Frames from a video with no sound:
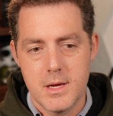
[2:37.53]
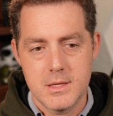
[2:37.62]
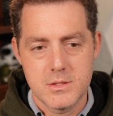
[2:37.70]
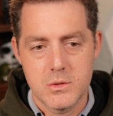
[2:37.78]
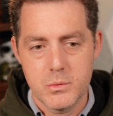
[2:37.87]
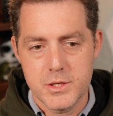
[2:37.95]
And
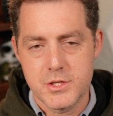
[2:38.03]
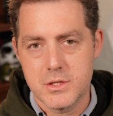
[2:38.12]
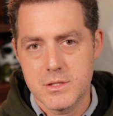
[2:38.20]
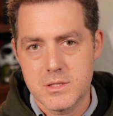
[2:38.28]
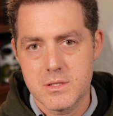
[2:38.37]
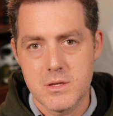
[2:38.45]
so we
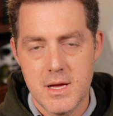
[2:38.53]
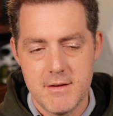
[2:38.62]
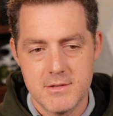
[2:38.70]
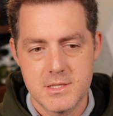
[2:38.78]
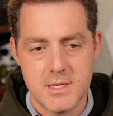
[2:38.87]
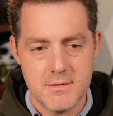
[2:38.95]
should still have
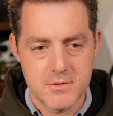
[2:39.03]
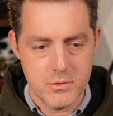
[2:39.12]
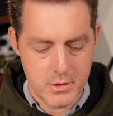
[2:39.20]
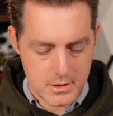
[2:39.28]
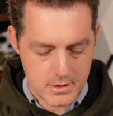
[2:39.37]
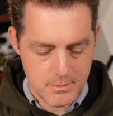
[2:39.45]
it saved to
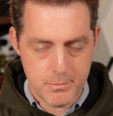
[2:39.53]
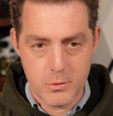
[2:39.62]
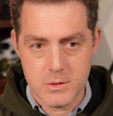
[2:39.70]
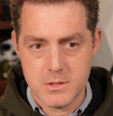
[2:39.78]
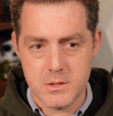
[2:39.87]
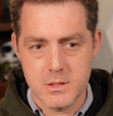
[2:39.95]
our
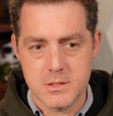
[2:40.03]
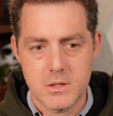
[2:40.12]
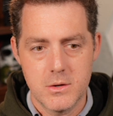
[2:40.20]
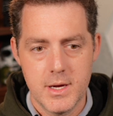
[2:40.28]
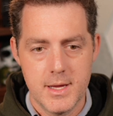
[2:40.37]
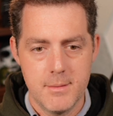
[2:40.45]
clipboard. So let's
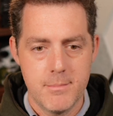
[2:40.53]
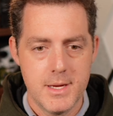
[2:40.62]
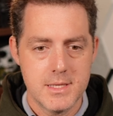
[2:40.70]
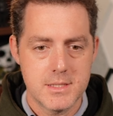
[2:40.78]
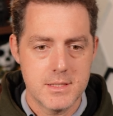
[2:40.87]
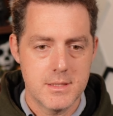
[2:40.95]
go ahead and
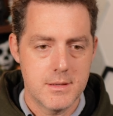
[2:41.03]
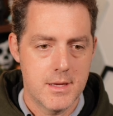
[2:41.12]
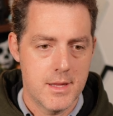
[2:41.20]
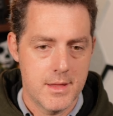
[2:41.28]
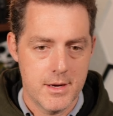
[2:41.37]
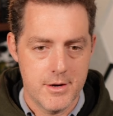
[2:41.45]
paste it.
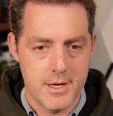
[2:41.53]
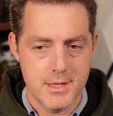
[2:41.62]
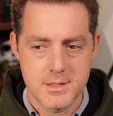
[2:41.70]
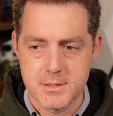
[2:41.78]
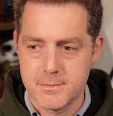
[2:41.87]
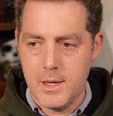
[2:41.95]
And there it
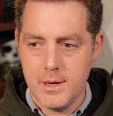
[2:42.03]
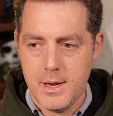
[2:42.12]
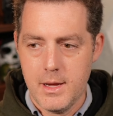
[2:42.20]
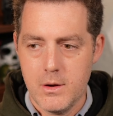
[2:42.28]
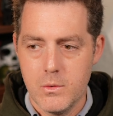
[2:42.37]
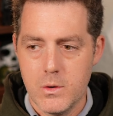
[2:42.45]
is. And
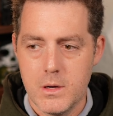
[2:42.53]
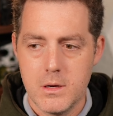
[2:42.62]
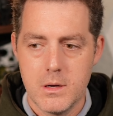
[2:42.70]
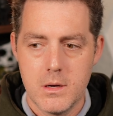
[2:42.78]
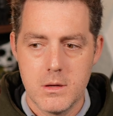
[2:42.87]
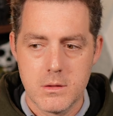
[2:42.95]
now
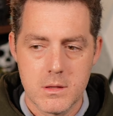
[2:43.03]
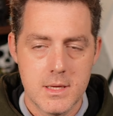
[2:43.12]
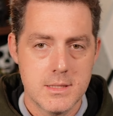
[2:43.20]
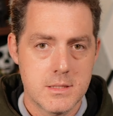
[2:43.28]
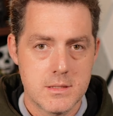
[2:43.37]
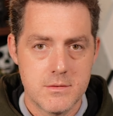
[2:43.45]

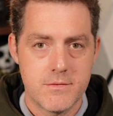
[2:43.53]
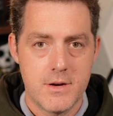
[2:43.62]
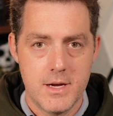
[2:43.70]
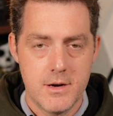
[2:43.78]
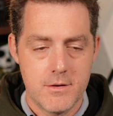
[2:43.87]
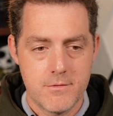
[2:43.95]
let's
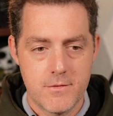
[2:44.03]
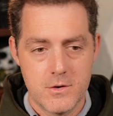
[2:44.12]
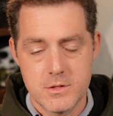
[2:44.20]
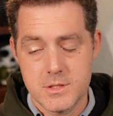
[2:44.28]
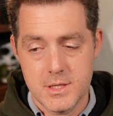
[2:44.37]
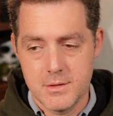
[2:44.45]
define our
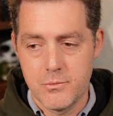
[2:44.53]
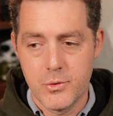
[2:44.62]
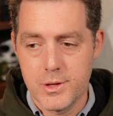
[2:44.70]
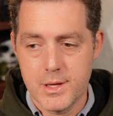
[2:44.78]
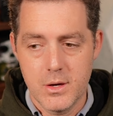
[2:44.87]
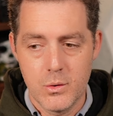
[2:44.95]
first and
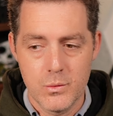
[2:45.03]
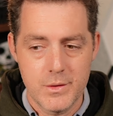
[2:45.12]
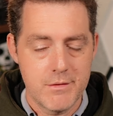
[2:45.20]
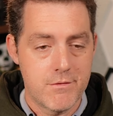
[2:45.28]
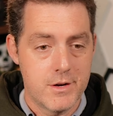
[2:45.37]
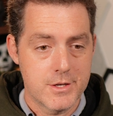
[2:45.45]
really
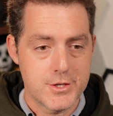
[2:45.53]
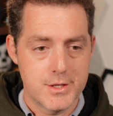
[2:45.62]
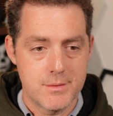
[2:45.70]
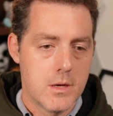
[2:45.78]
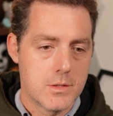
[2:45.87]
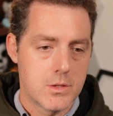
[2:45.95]
only
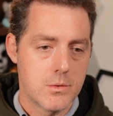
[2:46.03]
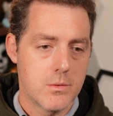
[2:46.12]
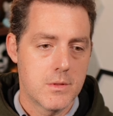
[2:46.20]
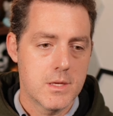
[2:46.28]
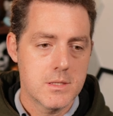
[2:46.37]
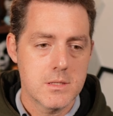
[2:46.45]
function. So
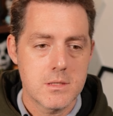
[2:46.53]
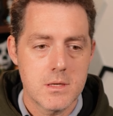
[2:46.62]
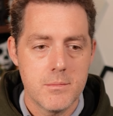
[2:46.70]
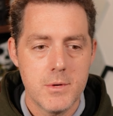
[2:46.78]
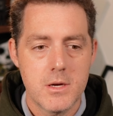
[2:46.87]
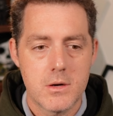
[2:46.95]
this is going
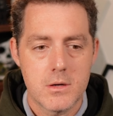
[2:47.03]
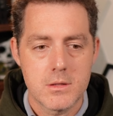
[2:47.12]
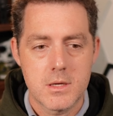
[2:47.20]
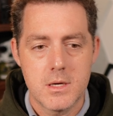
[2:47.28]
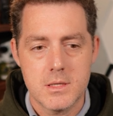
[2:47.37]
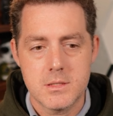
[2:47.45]
to be
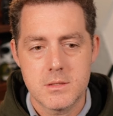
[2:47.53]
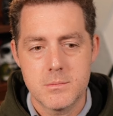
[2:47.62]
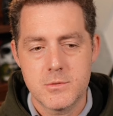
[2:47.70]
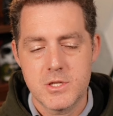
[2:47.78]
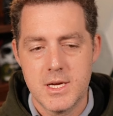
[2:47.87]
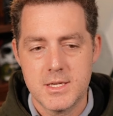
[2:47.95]
called custom
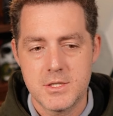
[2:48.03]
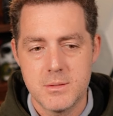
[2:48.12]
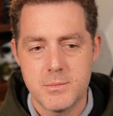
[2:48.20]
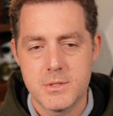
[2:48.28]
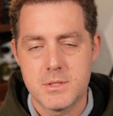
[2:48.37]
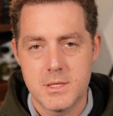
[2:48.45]

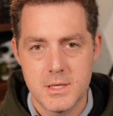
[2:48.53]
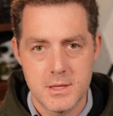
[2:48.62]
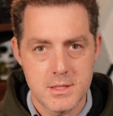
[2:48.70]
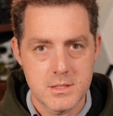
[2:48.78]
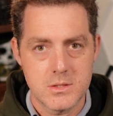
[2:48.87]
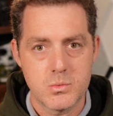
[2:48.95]
ChatGPT. And
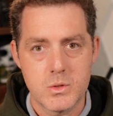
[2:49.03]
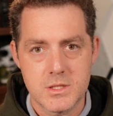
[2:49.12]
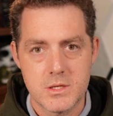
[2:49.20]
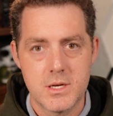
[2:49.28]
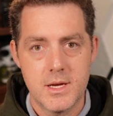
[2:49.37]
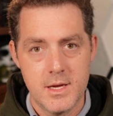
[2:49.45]
this is what's
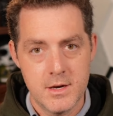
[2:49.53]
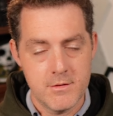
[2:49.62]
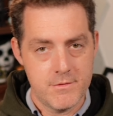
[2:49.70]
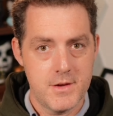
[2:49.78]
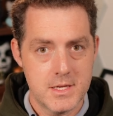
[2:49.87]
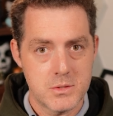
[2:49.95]
going to
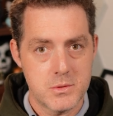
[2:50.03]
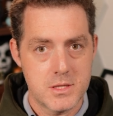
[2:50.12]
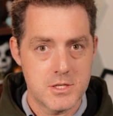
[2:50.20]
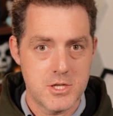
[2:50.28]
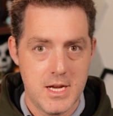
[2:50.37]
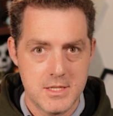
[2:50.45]
interface with the
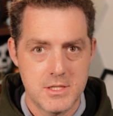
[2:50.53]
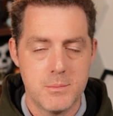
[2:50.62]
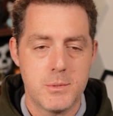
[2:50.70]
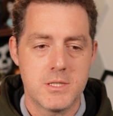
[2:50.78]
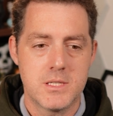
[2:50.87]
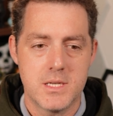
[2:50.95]

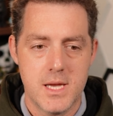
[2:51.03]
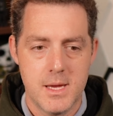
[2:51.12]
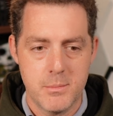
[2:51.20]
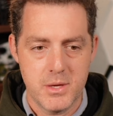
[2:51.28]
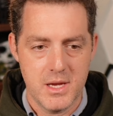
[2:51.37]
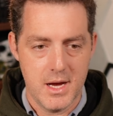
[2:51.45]

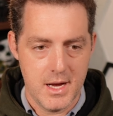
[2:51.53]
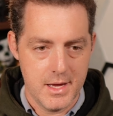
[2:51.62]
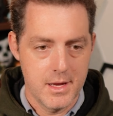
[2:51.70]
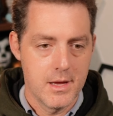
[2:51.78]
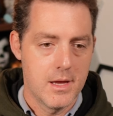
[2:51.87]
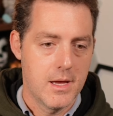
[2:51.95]
ChatGPT
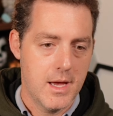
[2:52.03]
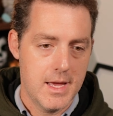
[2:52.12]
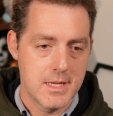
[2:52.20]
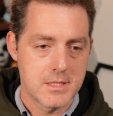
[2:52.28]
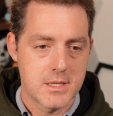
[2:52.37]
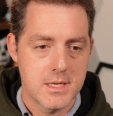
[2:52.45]
API.
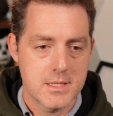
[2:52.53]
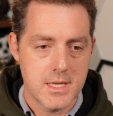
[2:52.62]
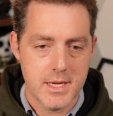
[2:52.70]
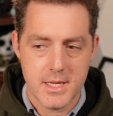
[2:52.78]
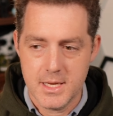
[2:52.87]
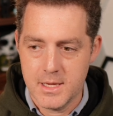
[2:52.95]
And it's going to
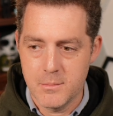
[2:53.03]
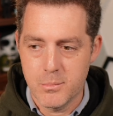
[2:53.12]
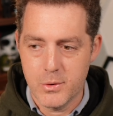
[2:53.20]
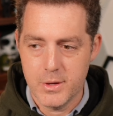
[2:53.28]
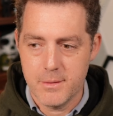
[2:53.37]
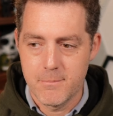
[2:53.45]
take an
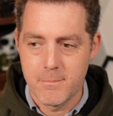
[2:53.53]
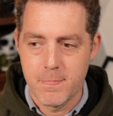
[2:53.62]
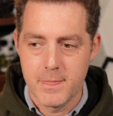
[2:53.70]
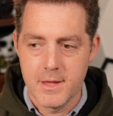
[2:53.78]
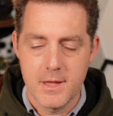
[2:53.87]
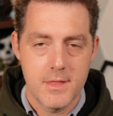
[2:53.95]
input.
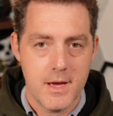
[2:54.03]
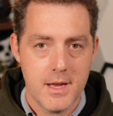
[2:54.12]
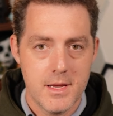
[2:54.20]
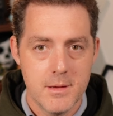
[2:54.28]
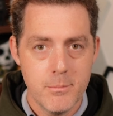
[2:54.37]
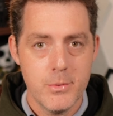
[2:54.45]

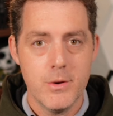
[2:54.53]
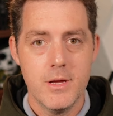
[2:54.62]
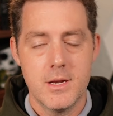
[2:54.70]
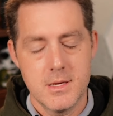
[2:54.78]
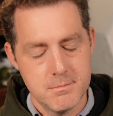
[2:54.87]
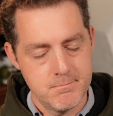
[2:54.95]
That
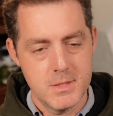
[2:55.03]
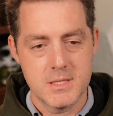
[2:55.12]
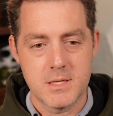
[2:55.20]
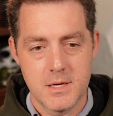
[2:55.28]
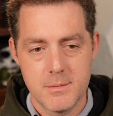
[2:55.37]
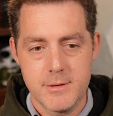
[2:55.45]
input is
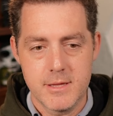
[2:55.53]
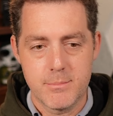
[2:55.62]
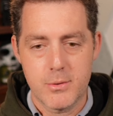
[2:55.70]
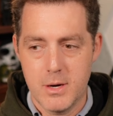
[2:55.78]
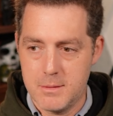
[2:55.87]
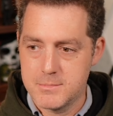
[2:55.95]
going to be the
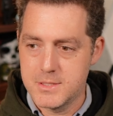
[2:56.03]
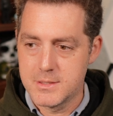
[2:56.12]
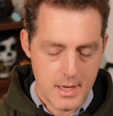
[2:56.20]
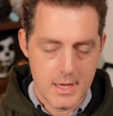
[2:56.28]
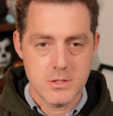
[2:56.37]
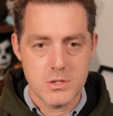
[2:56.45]
prompt.
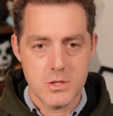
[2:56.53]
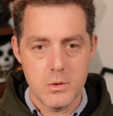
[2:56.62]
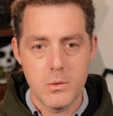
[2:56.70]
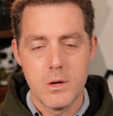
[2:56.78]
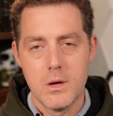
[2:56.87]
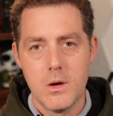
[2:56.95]
And
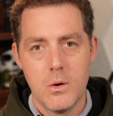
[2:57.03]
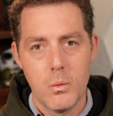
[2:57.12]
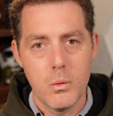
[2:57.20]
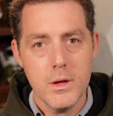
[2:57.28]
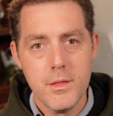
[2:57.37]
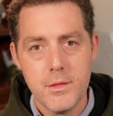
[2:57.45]
so
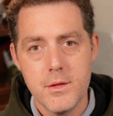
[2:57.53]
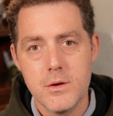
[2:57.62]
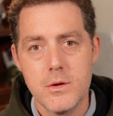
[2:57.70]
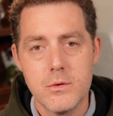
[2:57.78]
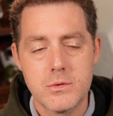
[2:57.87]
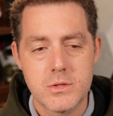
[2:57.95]
with the
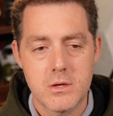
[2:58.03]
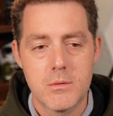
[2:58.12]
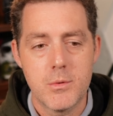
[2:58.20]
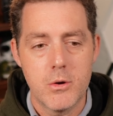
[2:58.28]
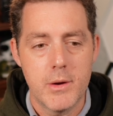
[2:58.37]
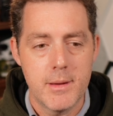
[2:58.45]
new
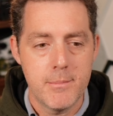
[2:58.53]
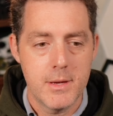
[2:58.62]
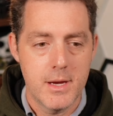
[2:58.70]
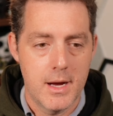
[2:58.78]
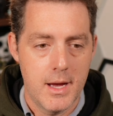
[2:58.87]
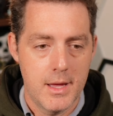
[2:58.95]
Turbo
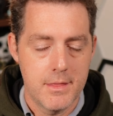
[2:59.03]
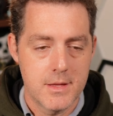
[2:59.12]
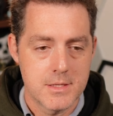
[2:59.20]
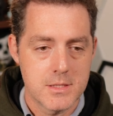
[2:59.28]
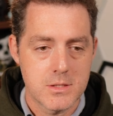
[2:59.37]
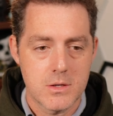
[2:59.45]
API,
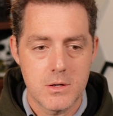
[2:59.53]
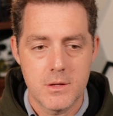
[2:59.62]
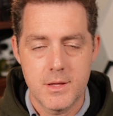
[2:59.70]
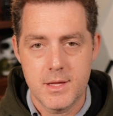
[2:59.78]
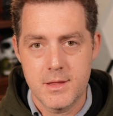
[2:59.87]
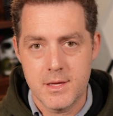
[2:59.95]
this is
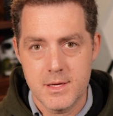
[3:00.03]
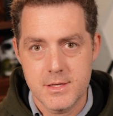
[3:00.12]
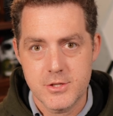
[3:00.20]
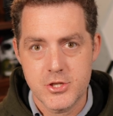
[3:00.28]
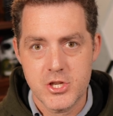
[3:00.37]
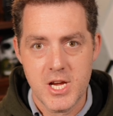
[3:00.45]
called the
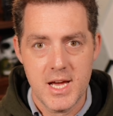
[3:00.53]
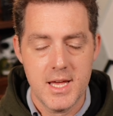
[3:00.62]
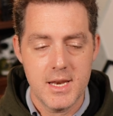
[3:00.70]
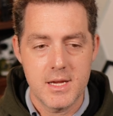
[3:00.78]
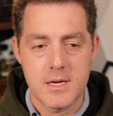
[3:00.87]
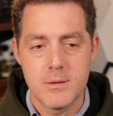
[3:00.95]
chat